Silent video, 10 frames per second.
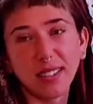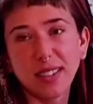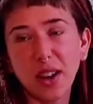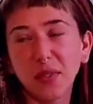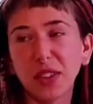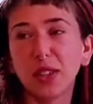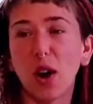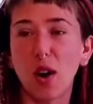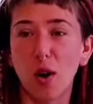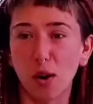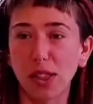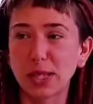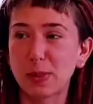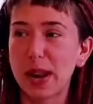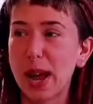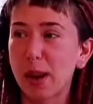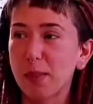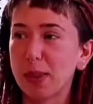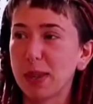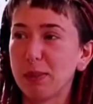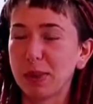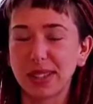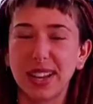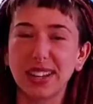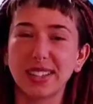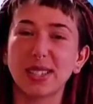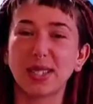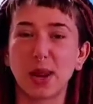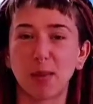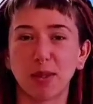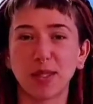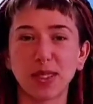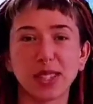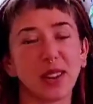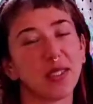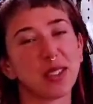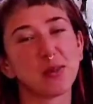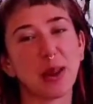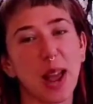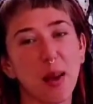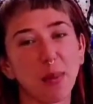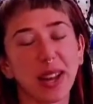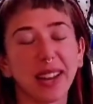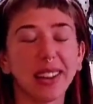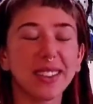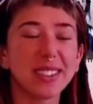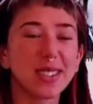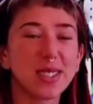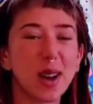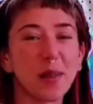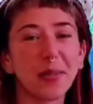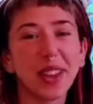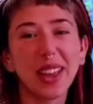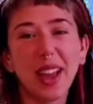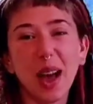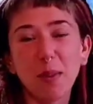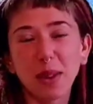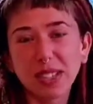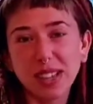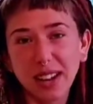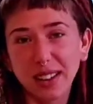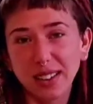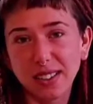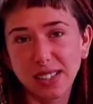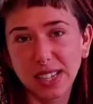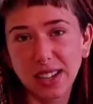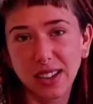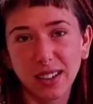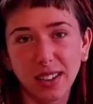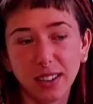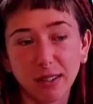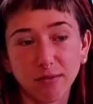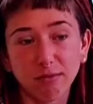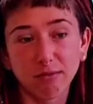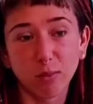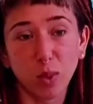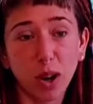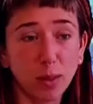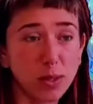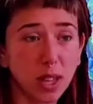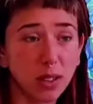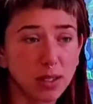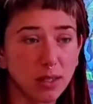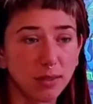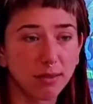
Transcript: definitely not all that's been happening, but that is some of the stuff that's been happening. So I'm excited to see what comes next.